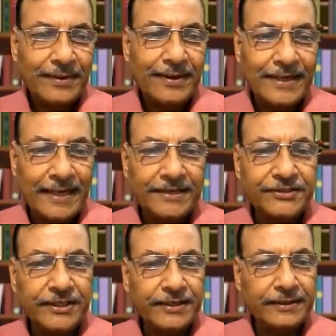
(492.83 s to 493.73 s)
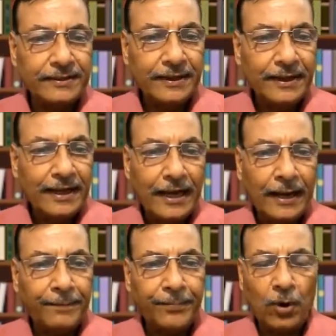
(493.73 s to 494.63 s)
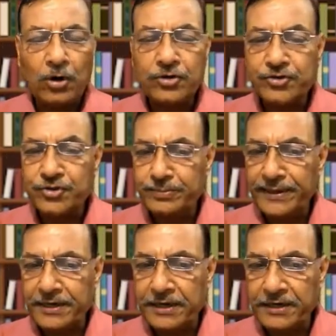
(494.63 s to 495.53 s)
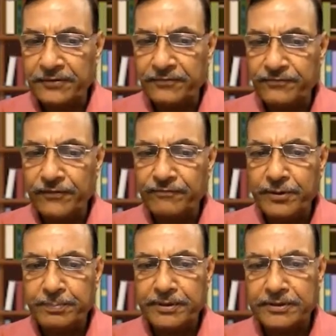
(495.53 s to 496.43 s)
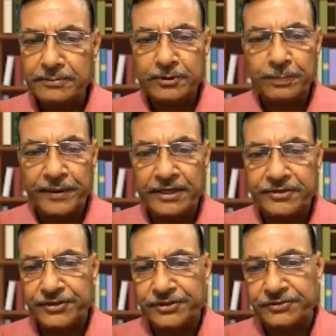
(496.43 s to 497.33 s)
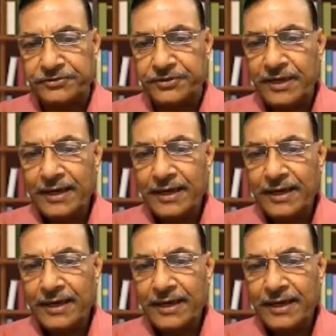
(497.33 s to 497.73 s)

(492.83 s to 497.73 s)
In addition, approximately 50% of the patients